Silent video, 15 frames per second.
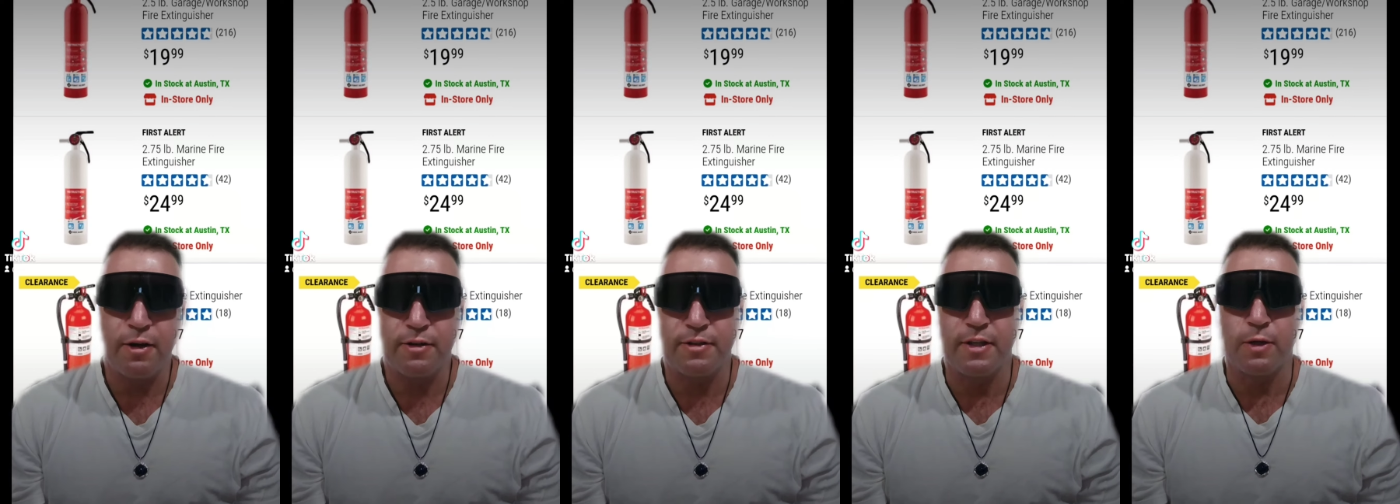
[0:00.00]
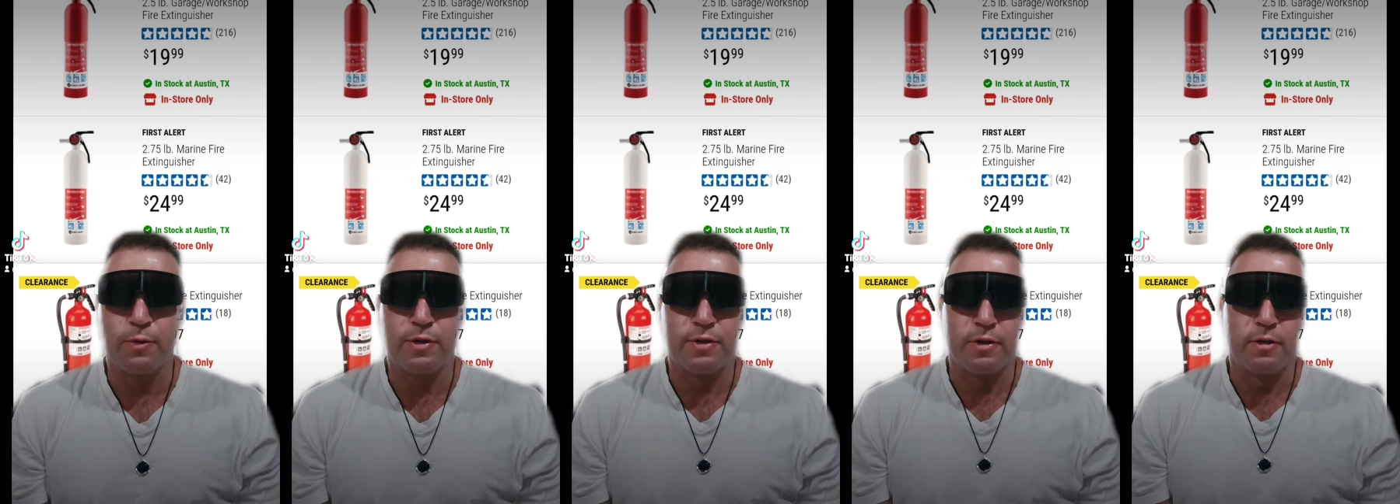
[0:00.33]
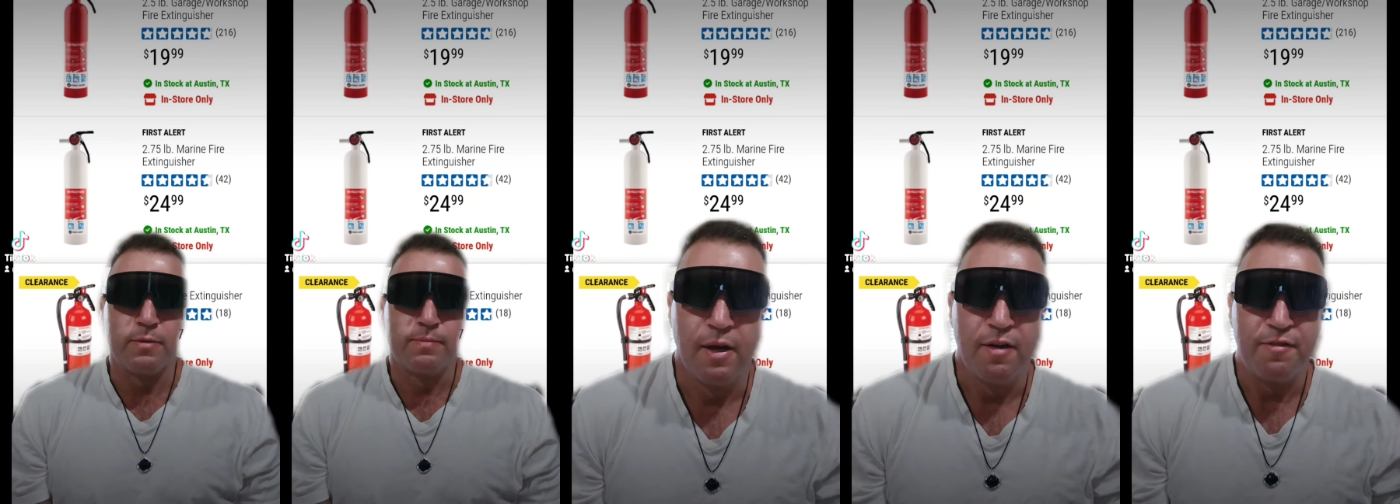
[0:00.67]

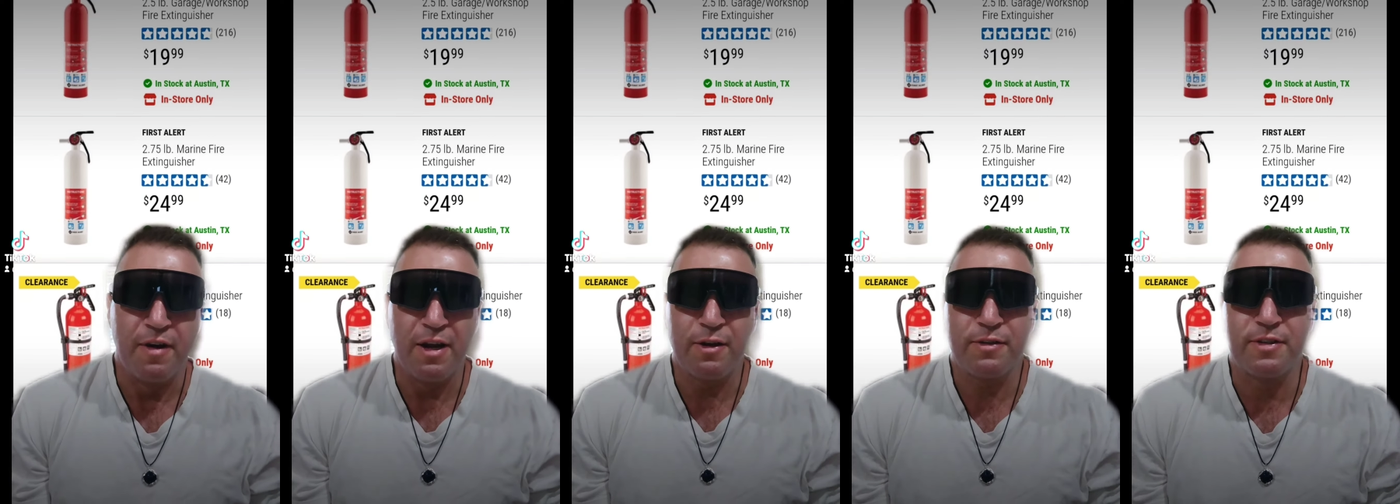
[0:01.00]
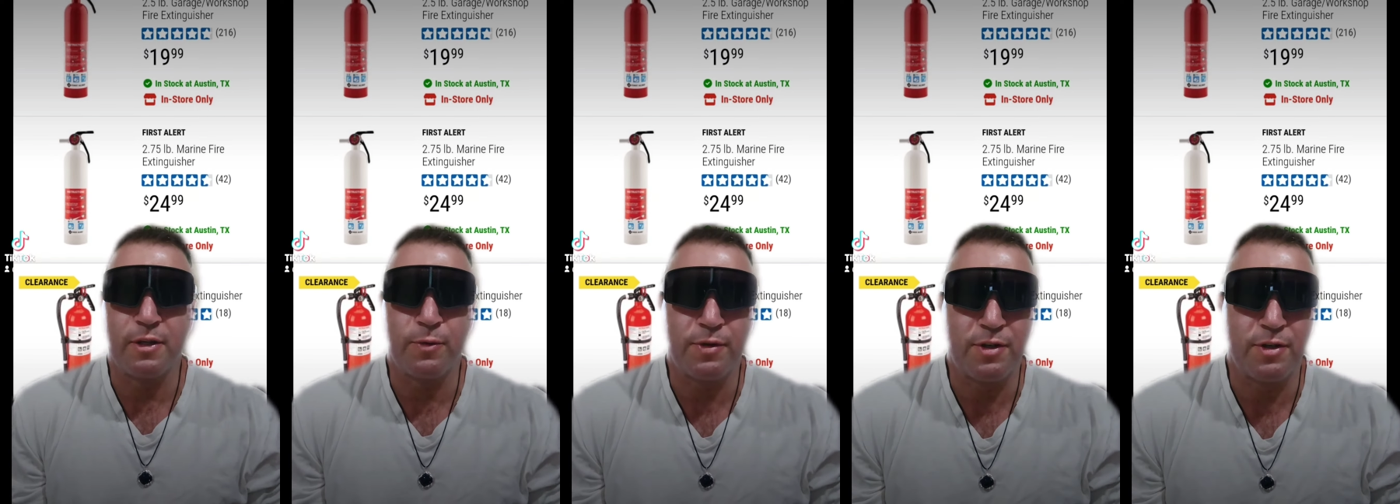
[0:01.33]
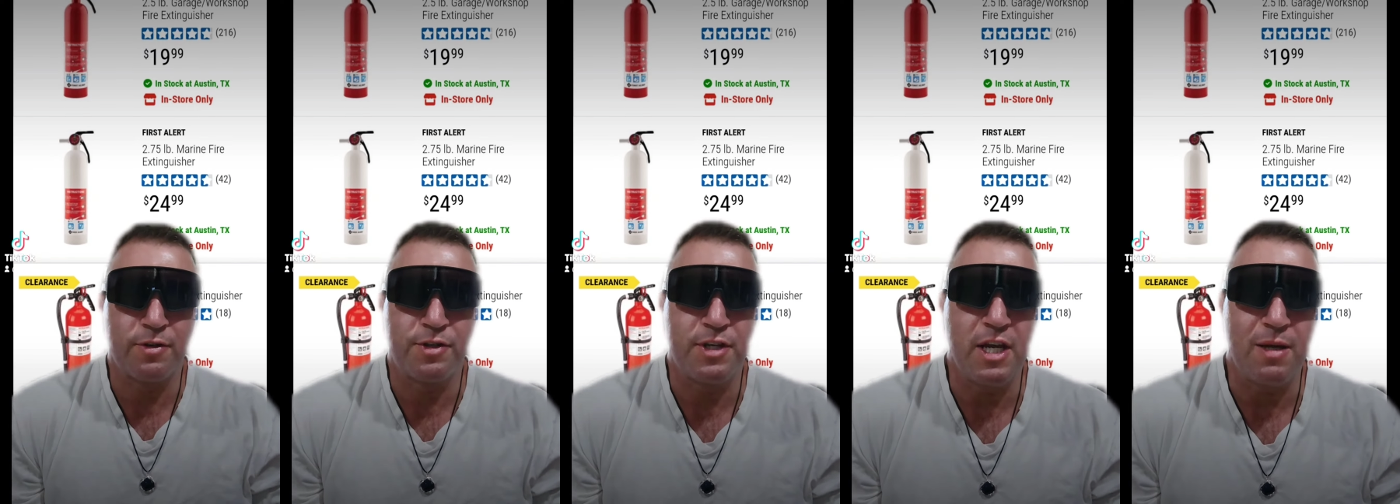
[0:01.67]
extinguisher. Fire
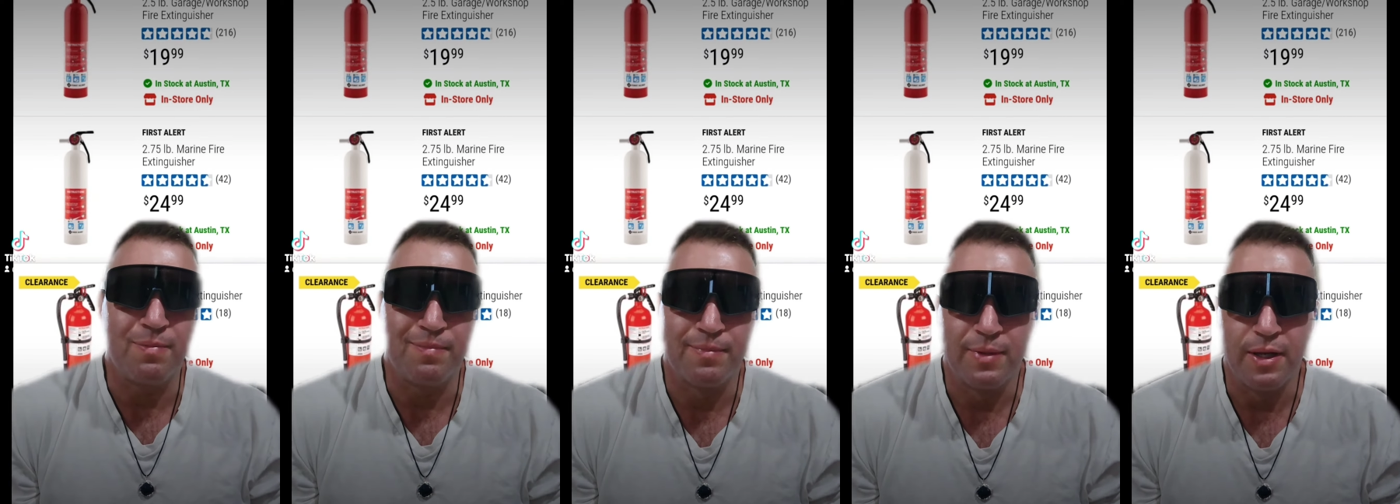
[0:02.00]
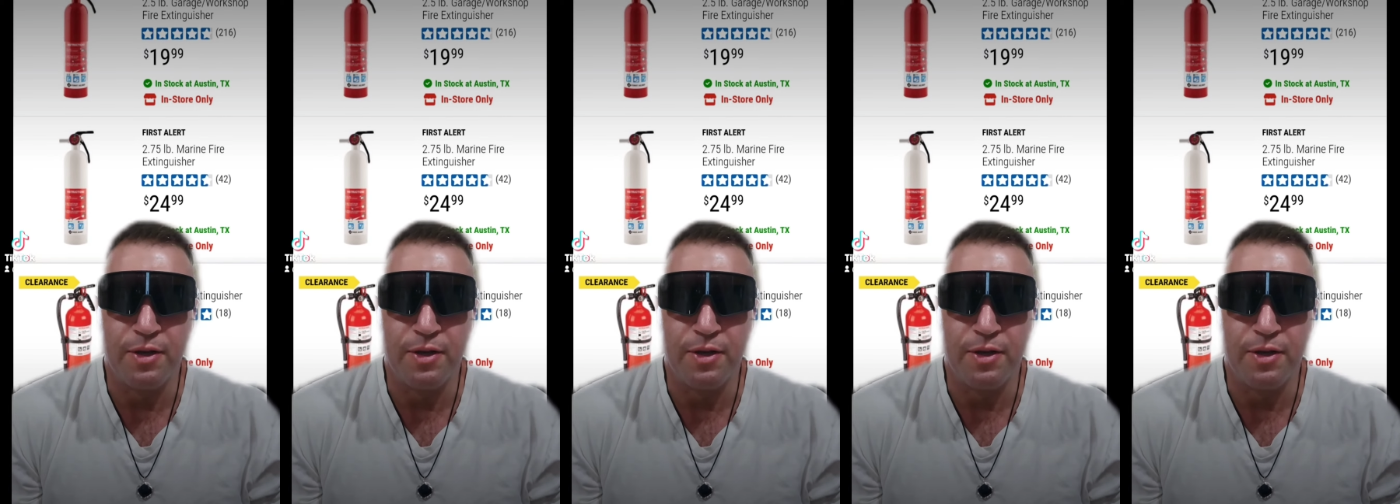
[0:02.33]
extinguishers are cheap,